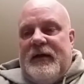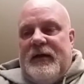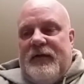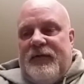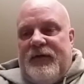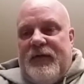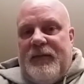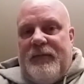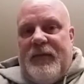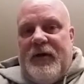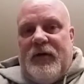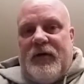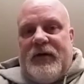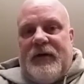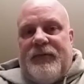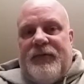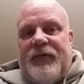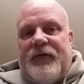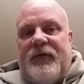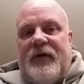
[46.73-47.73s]
if the bill
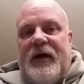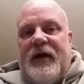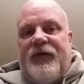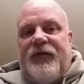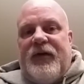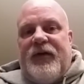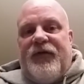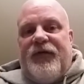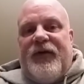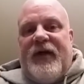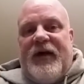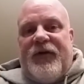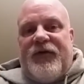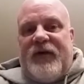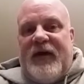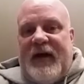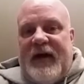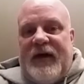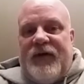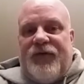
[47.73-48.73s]
comes across his
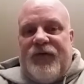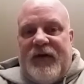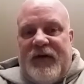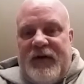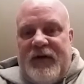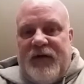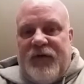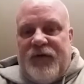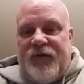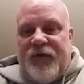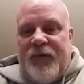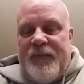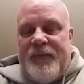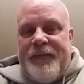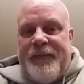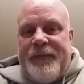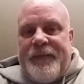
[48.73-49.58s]
desk as is,